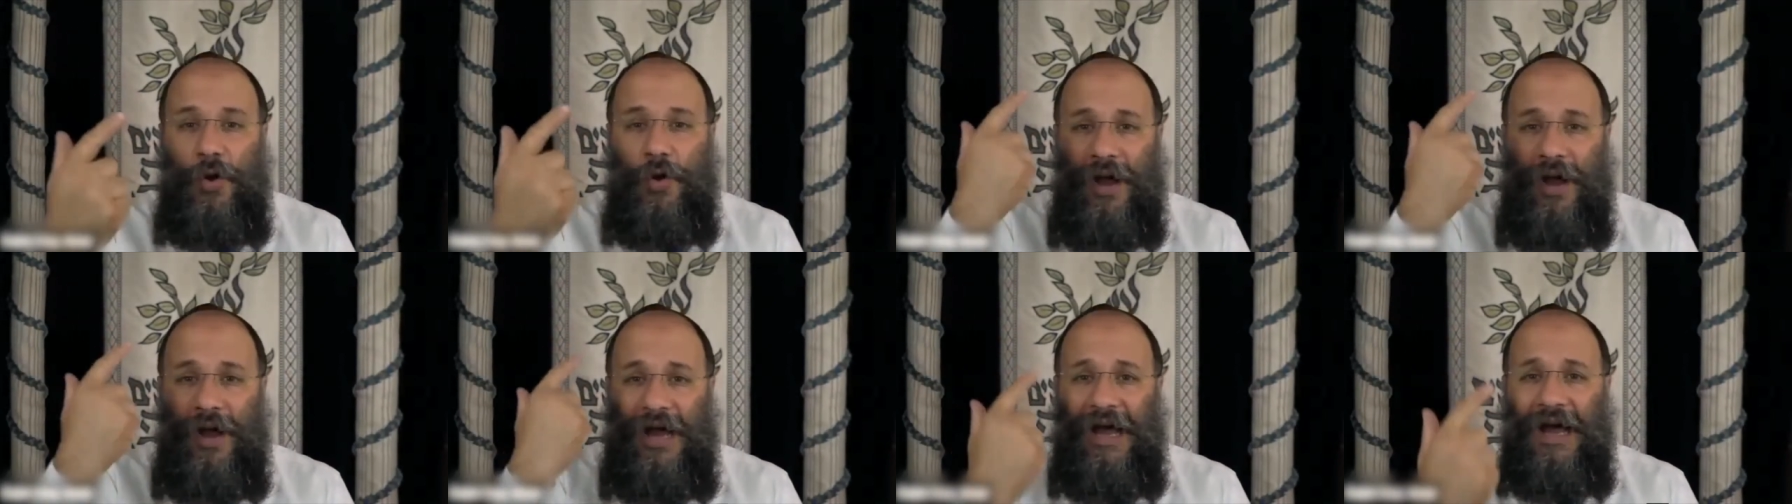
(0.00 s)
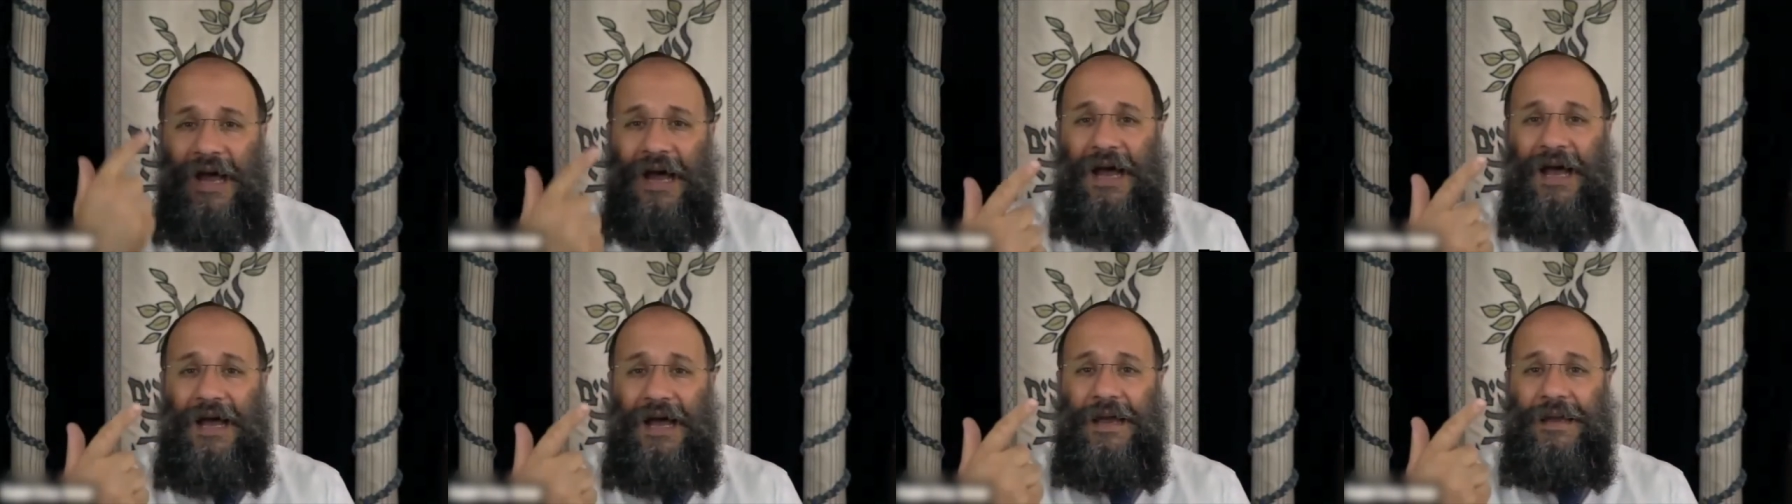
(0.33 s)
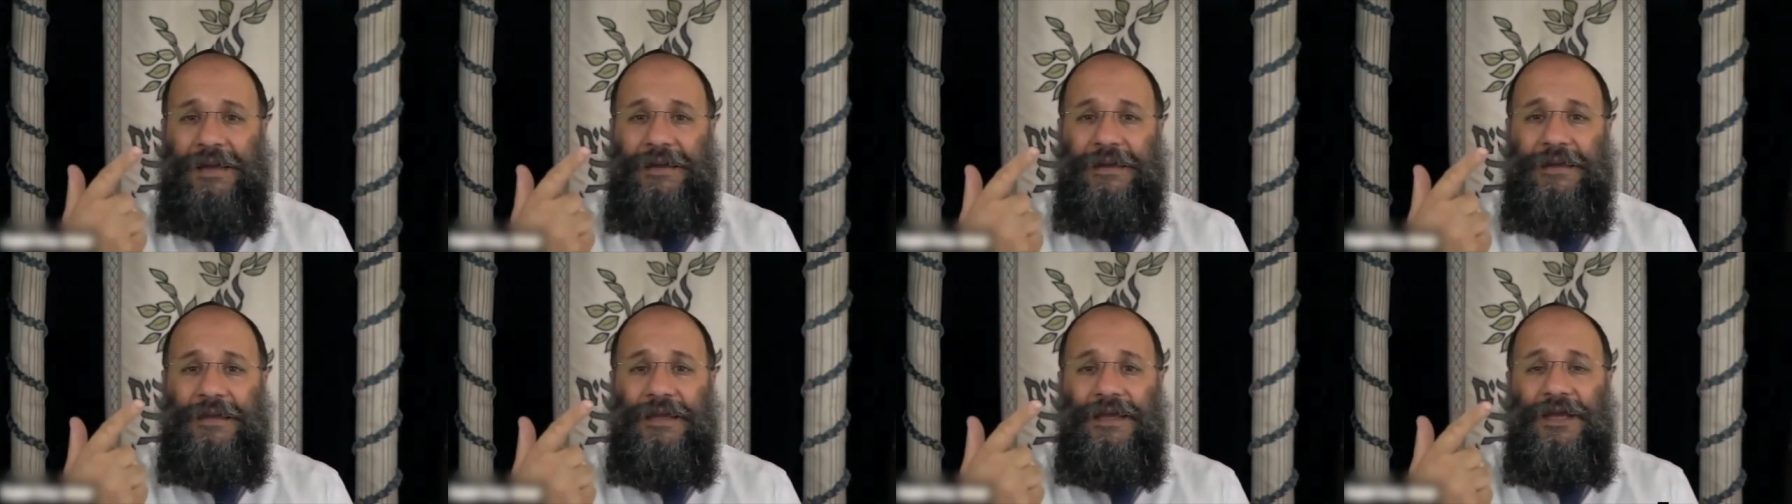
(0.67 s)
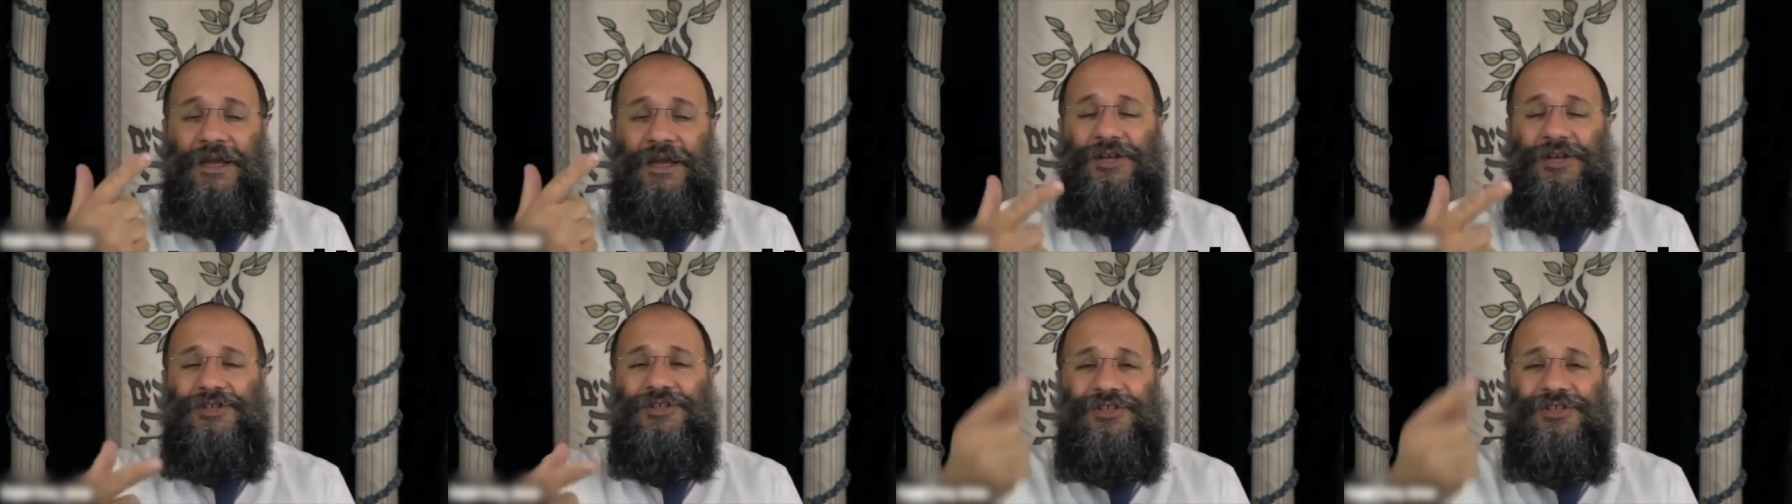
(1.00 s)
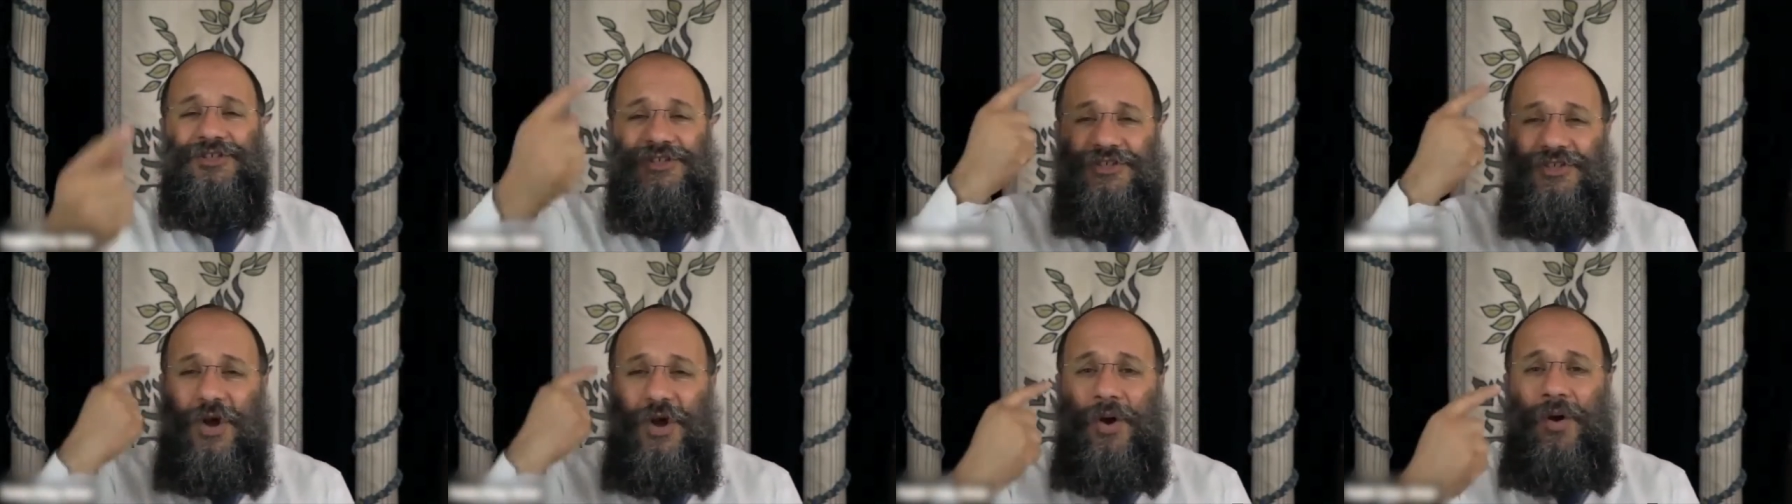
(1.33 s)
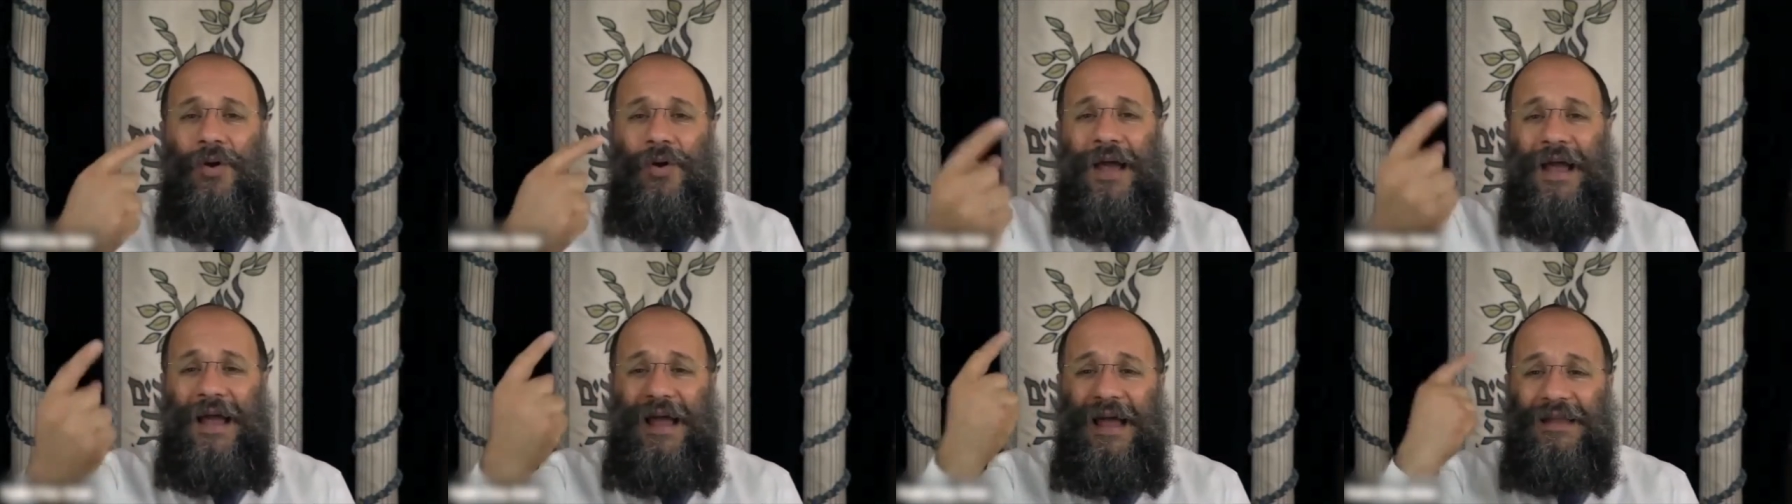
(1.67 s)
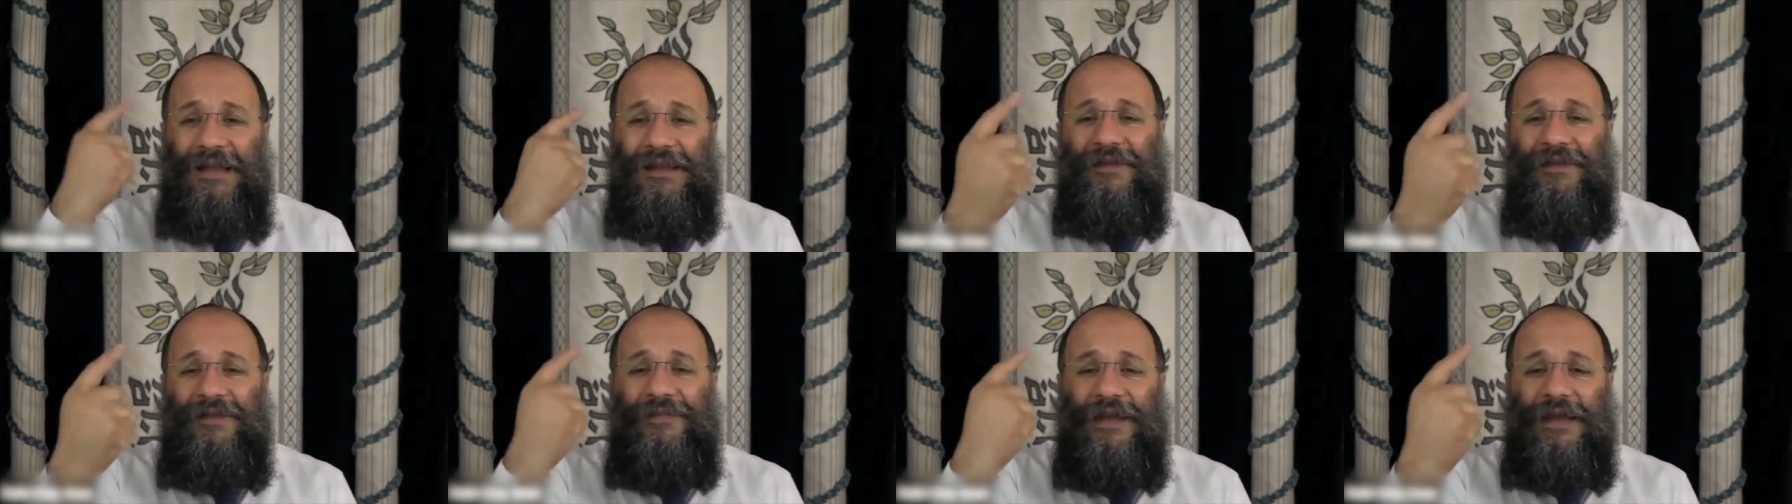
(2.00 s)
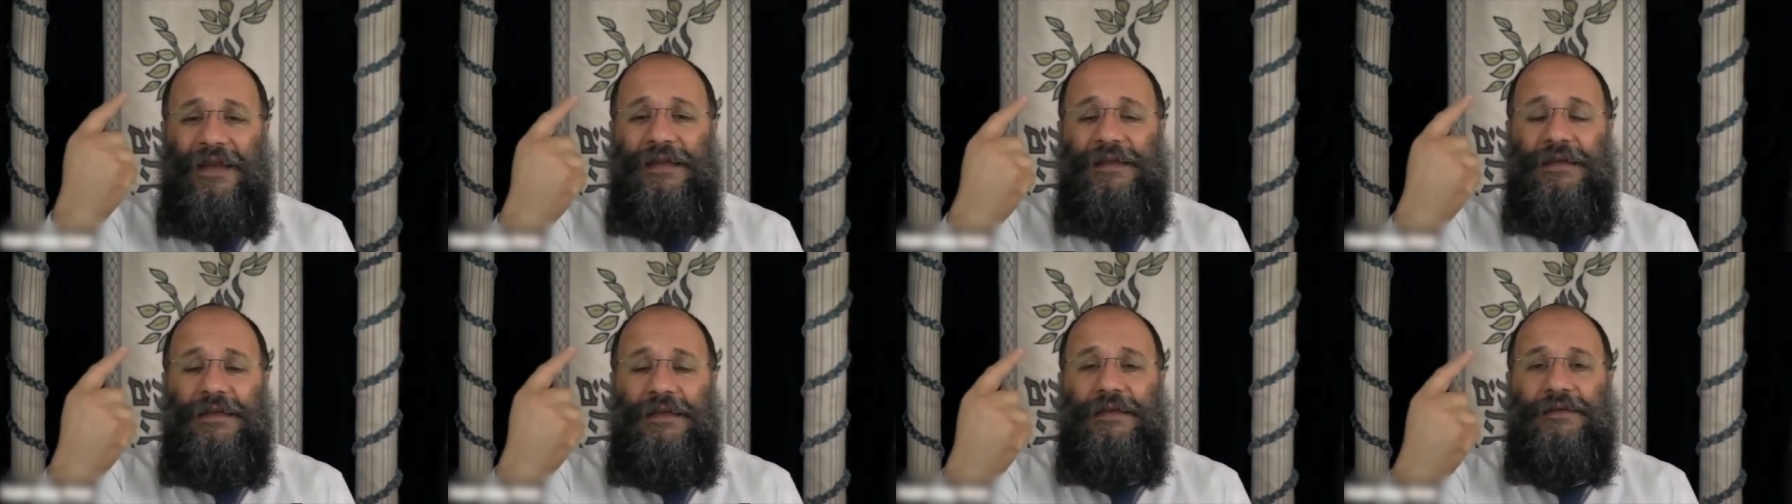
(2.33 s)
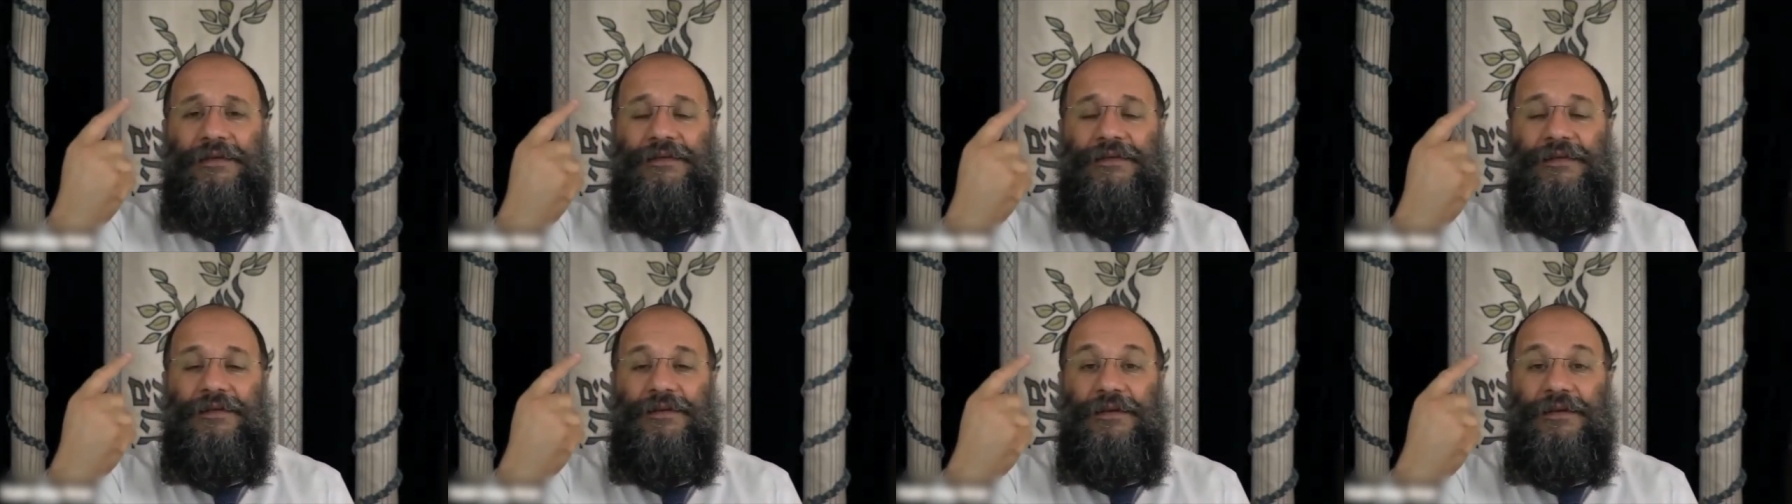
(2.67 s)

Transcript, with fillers: high, so elevated,